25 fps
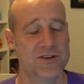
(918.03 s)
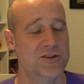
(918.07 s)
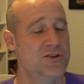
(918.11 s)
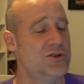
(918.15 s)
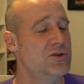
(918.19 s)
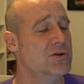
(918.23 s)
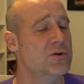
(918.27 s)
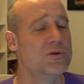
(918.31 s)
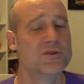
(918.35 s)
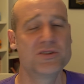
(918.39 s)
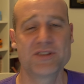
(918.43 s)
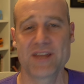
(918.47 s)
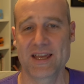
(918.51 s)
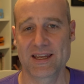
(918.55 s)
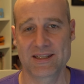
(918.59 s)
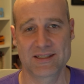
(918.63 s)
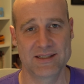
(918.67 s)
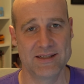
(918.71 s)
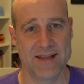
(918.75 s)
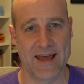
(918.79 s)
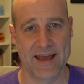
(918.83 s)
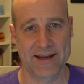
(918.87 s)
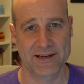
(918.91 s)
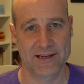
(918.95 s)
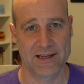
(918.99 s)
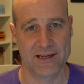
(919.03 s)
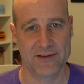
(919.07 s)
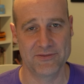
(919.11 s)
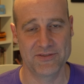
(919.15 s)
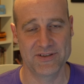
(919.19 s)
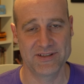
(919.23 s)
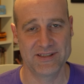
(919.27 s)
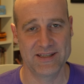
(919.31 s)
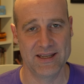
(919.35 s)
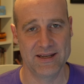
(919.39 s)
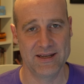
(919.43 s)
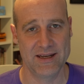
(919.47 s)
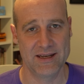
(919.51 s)
Huge thanks to Natalie
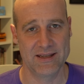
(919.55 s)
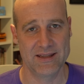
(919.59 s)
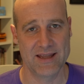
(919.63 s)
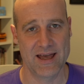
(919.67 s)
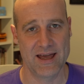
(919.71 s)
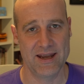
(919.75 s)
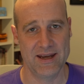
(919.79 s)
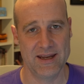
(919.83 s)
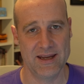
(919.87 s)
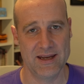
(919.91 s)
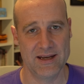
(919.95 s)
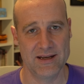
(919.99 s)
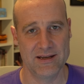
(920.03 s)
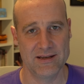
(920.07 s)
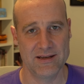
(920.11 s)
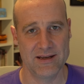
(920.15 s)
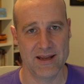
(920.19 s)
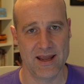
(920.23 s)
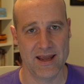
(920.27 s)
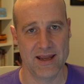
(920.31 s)
for sending that in.